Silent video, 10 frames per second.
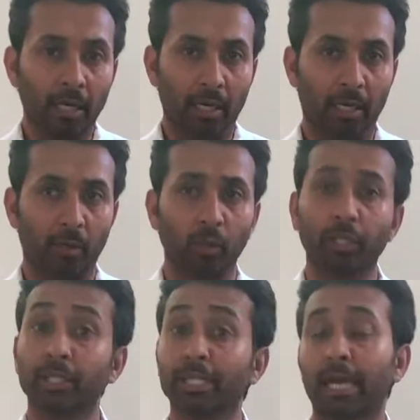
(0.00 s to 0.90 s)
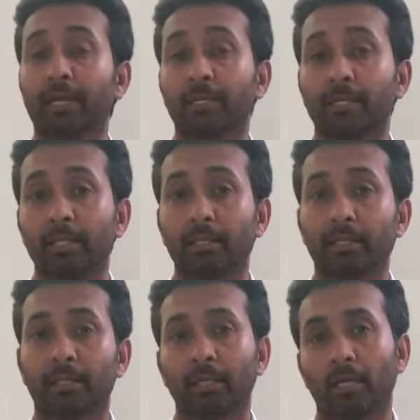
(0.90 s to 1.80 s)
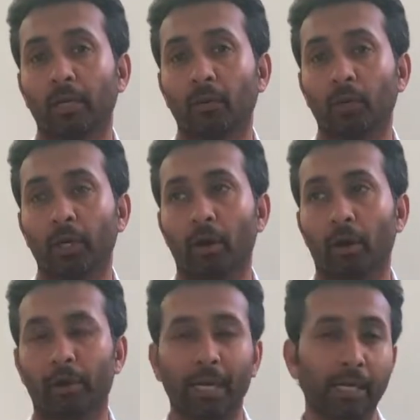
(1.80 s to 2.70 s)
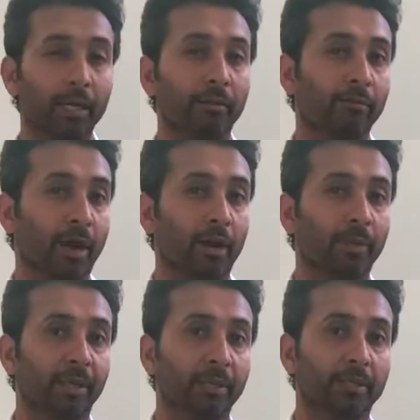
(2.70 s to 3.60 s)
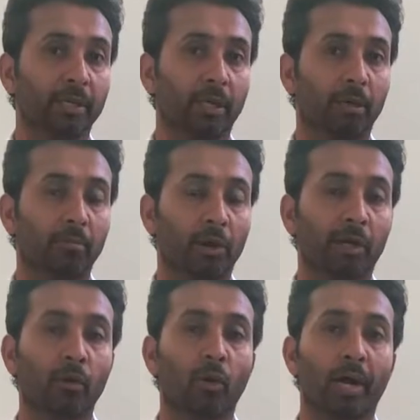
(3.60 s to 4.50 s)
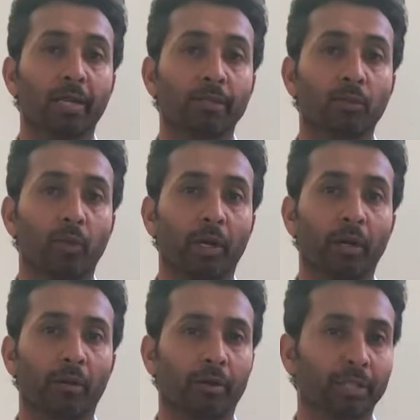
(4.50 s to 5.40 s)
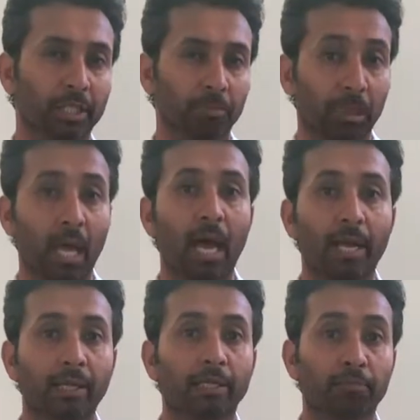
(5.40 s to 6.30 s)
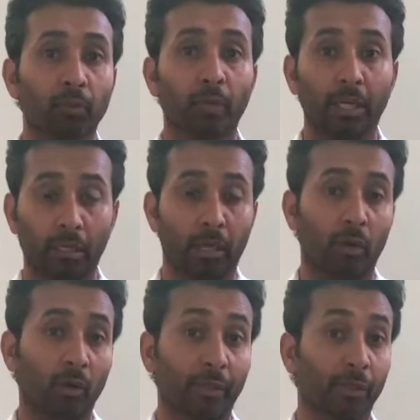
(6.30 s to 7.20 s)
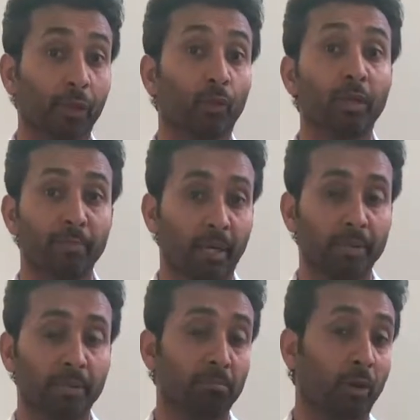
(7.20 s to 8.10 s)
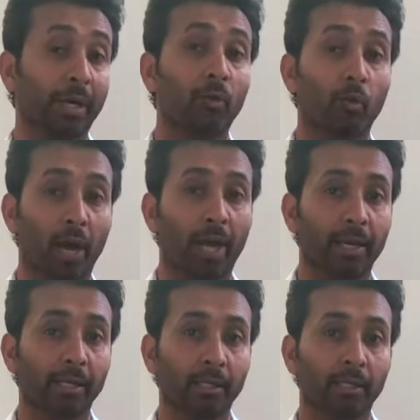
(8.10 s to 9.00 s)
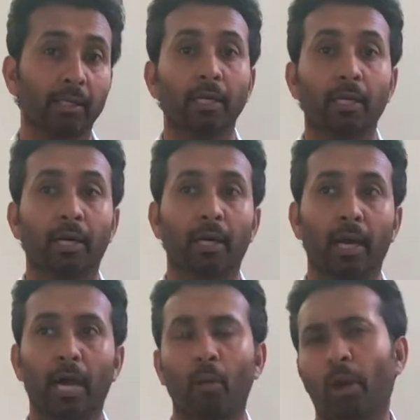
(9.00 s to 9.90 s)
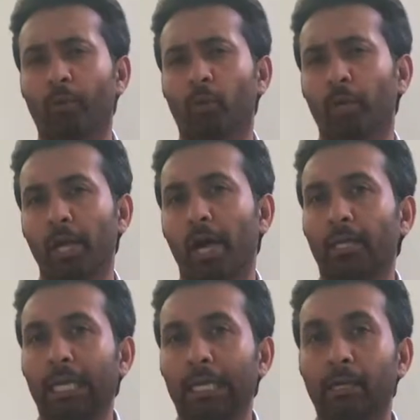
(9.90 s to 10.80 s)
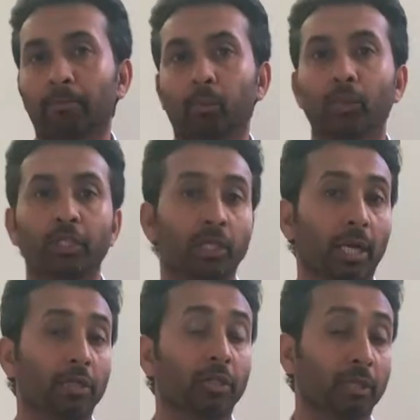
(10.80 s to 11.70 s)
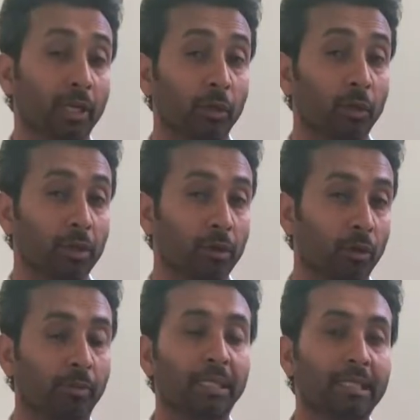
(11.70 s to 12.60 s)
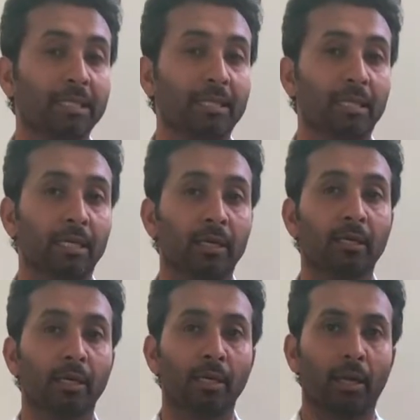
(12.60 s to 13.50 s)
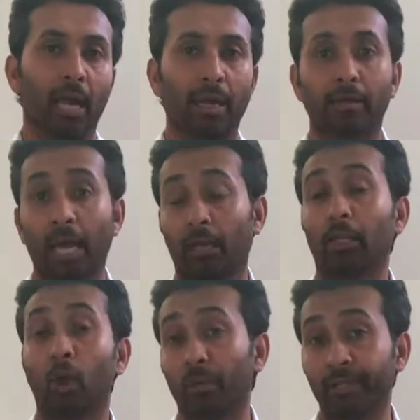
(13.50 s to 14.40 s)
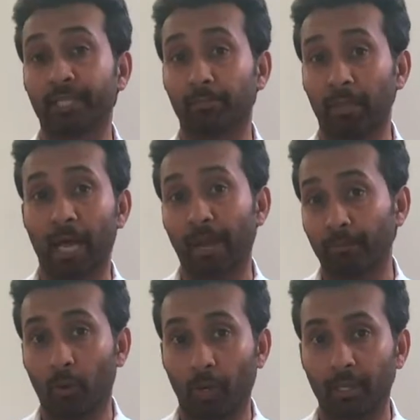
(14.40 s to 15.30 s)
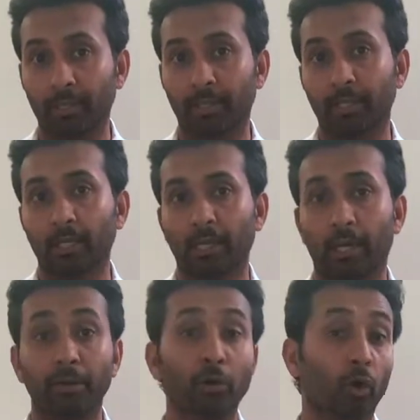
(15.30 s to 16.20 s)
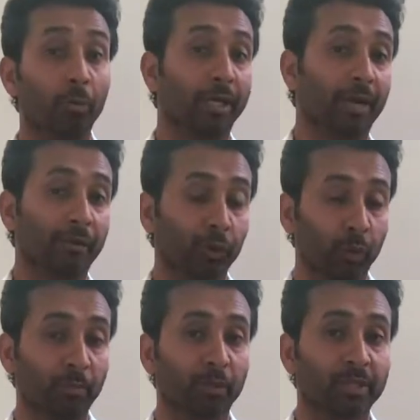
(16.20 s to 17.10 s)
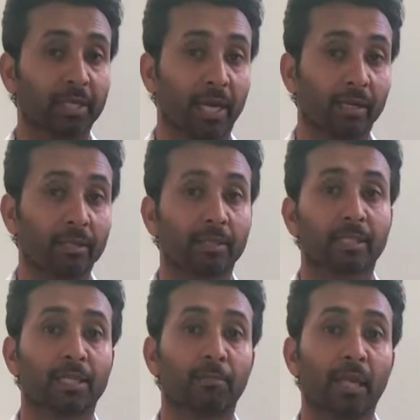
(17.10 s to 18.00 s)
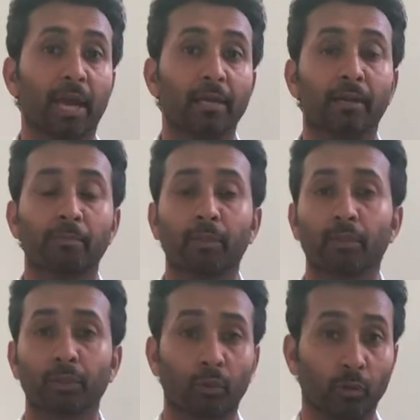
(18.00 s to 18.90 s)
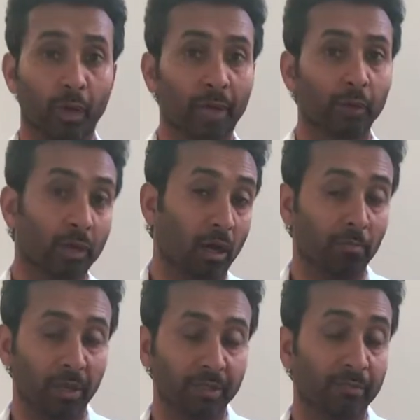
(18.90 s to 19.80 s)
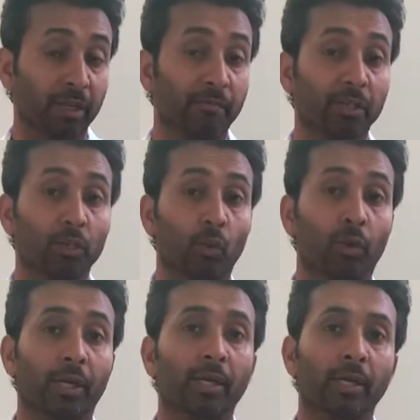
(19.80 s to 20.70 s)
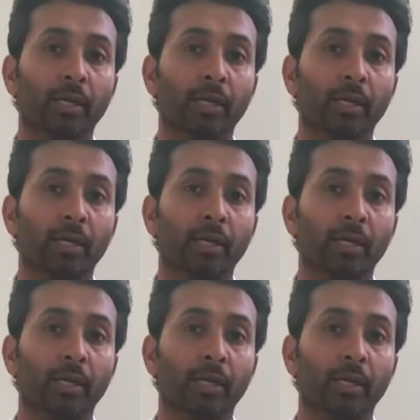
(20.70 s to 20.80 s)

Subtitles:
Which is in essence, we are in an environment market-wise where our supply is pretty low at 3 months market-wide. However, we're not getting appreciation that you would normally see at that low a supply point. Normally at 3% supply numbers, or what I would call months of inventory,